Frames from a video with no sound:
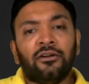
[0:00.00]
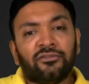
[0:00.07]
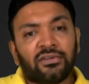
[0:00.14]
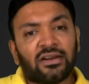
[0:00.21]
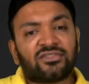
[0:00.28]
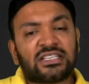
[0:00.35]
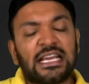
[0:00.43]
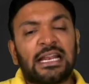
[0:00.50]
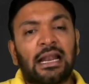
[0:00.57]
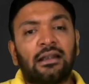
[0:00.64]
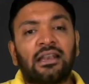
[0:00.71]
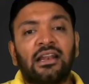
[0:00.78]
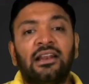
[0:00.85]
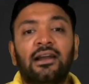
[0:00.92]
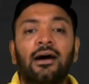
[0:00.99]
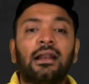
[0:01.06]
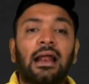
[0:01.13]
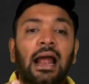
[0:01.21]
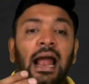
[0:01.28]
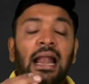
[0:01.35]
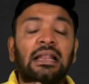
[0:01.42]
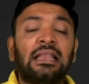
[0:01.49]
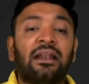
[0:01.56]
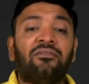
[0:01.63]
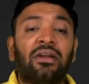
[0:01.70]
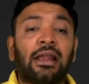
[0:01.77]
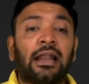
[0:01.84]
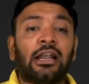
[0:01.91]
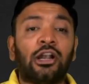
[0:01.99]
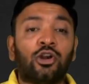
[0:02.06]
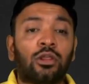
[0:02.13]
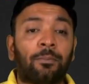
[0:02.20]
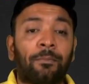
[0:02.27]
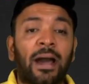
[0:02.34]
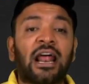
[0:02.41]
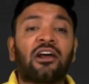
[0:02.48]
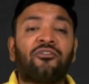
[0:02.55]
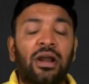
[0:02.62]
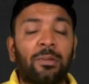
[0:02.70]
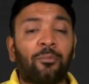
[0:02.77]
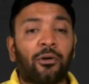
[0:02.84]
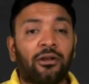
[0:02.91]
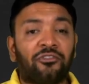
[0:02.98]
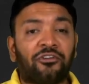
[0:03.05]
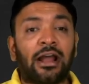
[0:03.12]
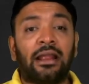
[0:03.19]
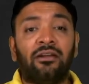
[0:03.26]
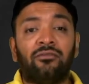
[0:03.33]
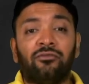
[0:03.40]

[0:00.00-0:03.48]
We have seen until here, and then we get into the para 5.5,